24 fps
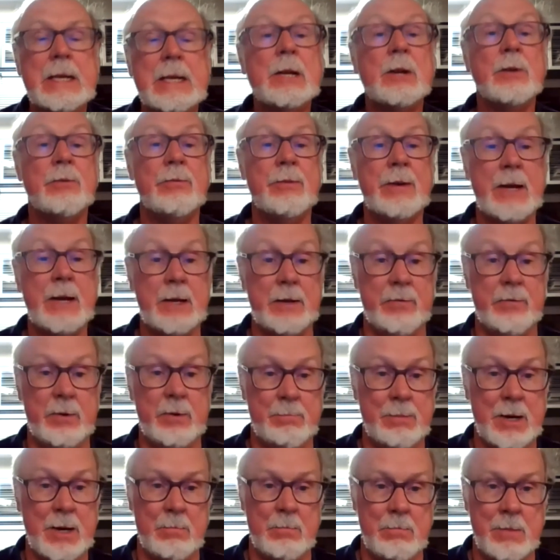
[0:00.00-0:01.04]
innovative
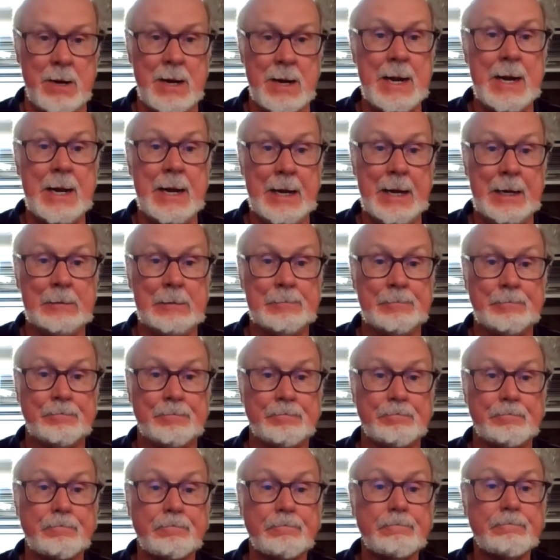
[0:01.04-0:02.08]
about mining
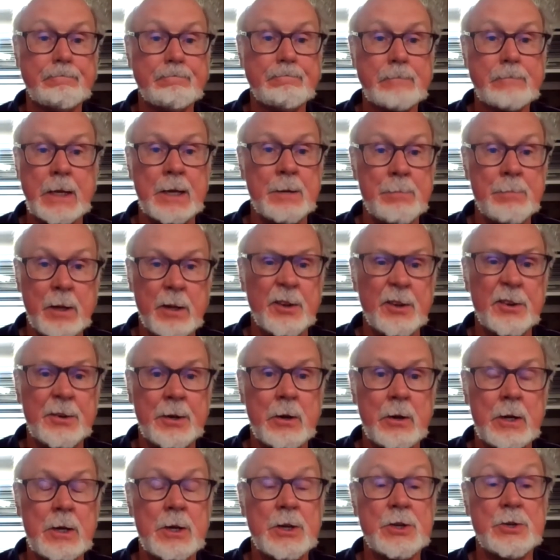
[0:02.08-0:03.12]
in
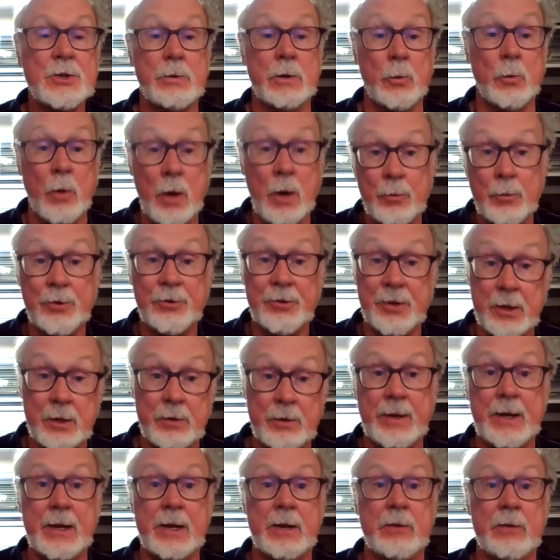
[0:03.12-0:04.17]
military history. What was
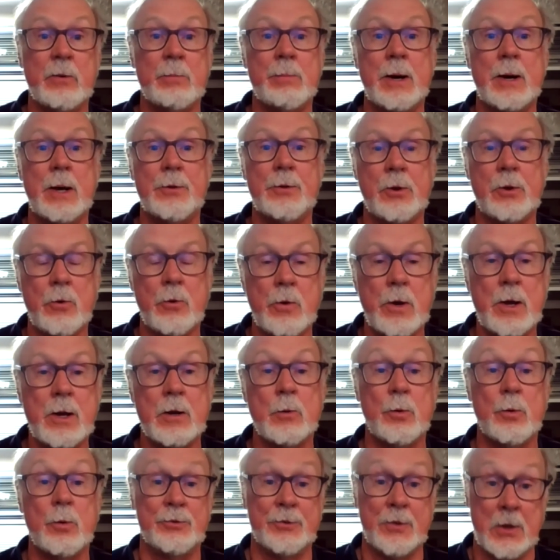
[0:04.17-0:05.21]
innovative about the
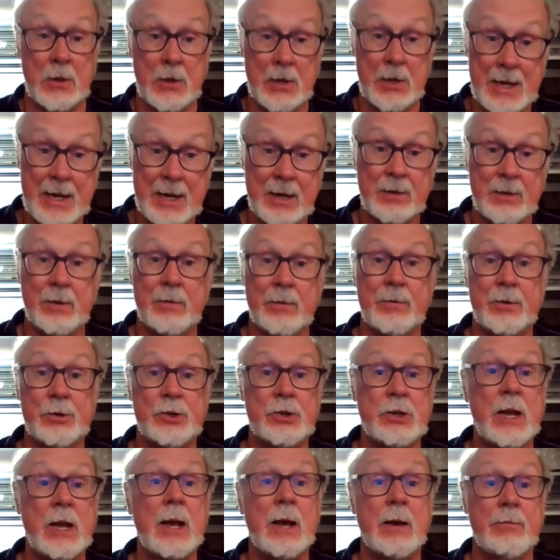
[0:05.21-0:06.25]
crater was the length of the
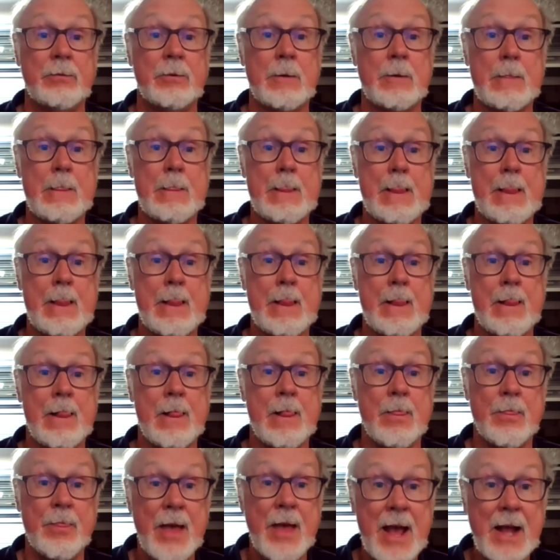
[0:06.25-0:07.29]
shaft.
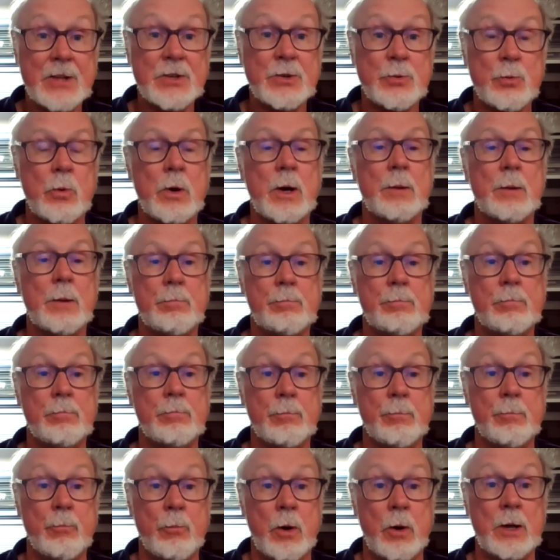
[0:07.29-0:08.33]
That's
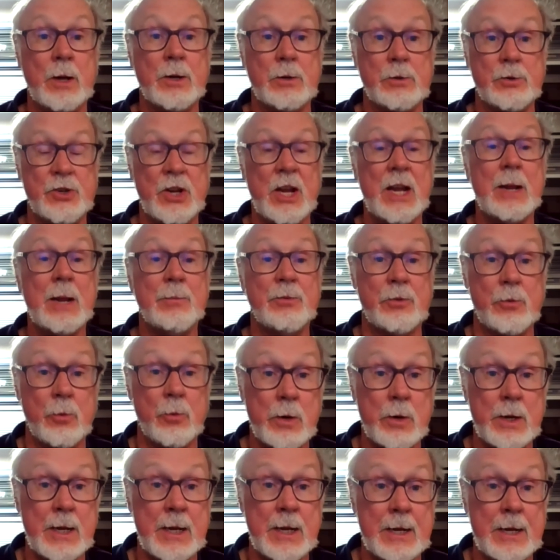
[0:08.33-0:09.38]
what James
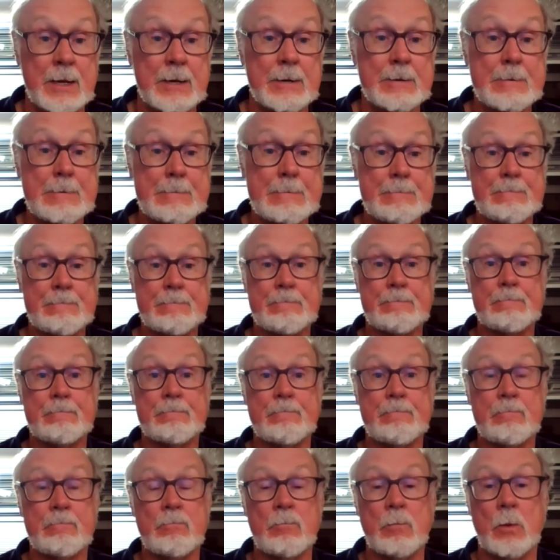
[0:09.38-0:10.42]
Duane
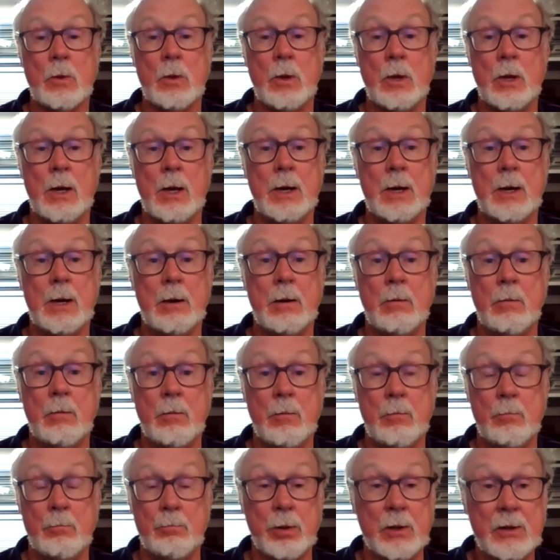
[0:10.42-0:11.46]

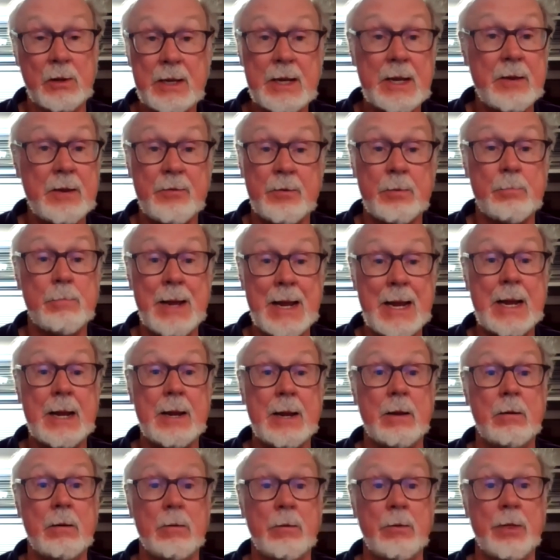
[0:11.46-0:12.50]
believed
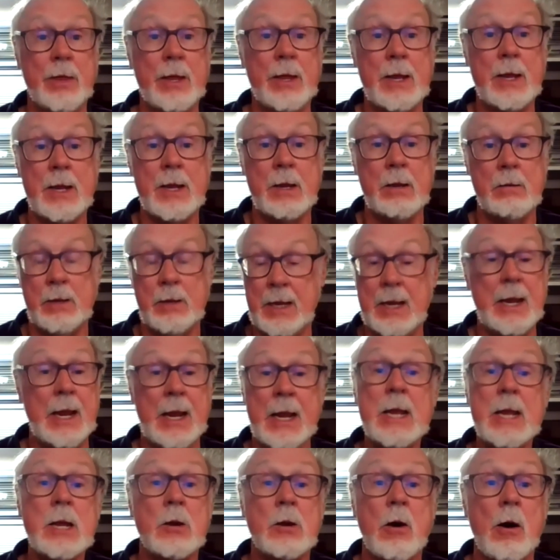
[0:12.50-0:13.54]
made
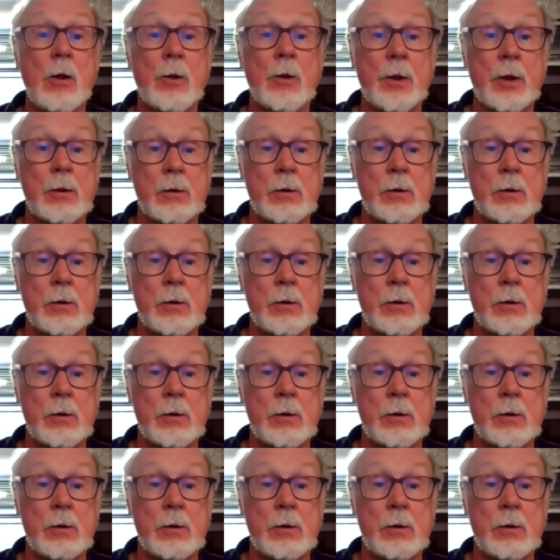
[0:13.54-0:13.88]
he called